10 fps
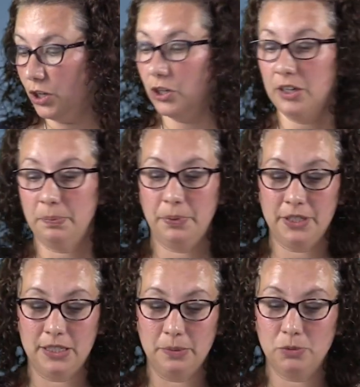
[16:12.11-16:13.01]
You're going to
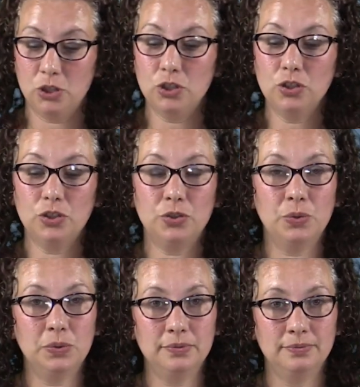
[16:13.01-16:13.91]
put some
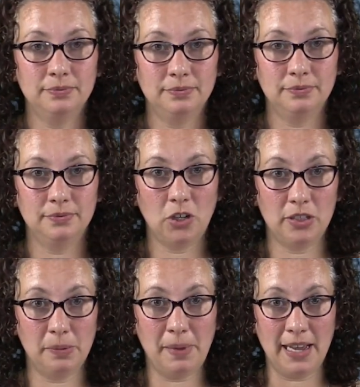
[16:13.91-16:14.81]
glue
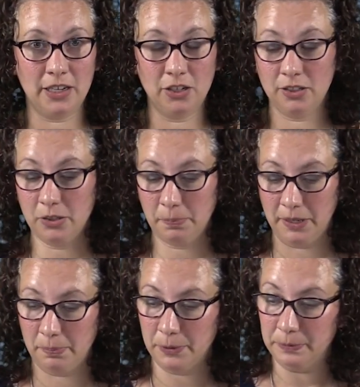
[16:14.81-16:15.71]
on the back of your little
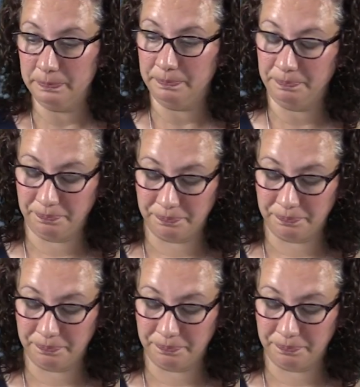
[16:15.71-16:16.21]
people.